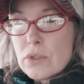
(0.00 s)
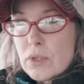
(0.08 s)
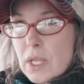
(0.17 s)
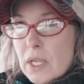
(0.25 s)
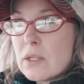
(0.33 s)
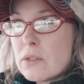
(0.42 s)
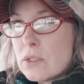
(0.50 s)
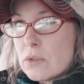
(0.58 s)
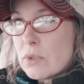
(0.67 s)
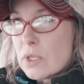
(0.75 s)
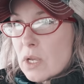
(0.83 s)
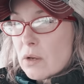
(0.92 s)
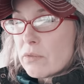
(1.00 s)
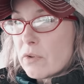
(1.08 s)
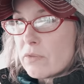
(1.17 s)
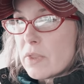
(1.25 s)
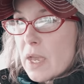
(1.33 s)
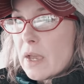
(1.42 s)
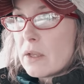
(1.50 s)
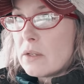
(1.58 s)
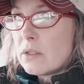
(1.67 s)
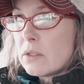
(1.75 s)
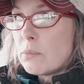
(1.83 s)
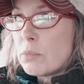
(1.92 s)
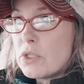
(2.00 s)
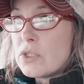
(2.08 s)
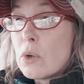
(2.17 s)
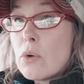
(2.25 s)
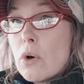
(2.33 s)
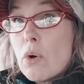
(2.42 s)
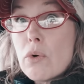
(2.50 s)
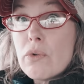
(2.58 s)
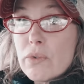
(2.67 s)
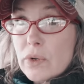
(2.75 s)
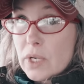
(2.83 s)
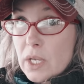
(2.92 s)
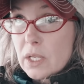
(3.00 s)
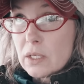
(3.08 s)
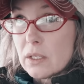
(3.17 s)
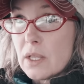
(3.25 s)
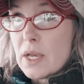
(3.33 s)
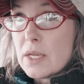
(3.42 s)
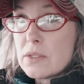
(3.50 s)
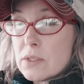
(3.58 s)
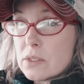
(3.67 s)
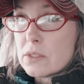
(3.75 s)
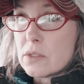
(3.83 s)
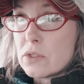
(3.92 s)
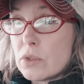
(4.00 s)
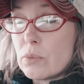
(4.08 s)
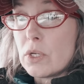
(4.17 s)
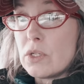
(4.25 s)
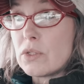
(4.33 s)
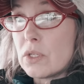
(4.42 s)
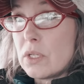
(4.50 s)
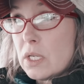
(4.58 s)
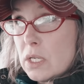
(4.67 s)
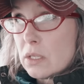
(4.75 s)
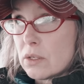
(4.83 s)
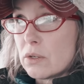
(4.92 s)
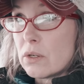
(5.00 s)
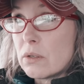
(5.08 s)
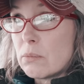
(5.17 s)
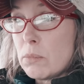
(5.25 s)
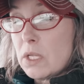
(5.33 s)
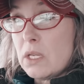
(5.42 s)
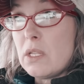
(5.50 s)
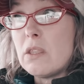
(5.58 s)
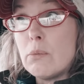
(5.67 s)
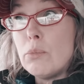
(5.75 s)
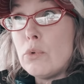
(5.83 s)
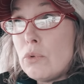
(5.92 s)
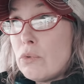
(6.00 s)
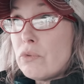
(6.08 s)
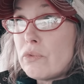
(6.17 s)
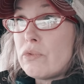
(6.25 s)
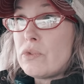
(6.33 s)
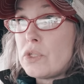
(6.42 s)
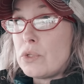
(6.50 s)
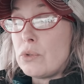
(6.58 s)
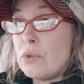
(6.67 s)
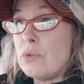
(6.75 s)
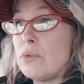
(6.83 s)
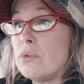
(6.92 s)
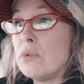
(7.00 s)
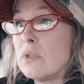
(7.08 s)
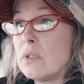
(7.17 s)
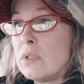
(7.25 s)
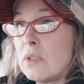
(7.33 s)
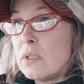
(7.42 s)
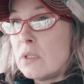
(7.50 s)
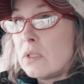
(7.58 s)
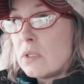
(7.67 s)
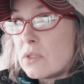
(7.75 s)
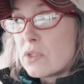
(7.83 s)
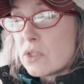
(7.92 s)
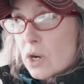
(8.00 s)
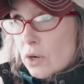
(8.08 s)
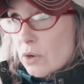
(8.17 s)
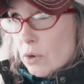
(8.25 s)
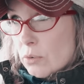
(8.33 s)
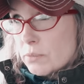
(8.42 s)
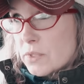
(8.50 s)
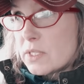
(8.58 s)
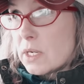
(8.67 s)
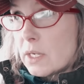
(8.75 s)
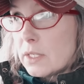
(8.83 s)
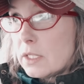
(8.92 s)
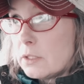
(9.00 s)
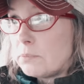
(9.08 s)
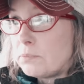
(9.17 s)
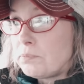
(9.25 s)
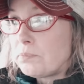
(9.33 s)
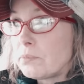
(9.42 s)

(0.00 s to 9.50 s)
You can't do enough of that. But don't overanalyze the situation either, meaning the move to start homesteading.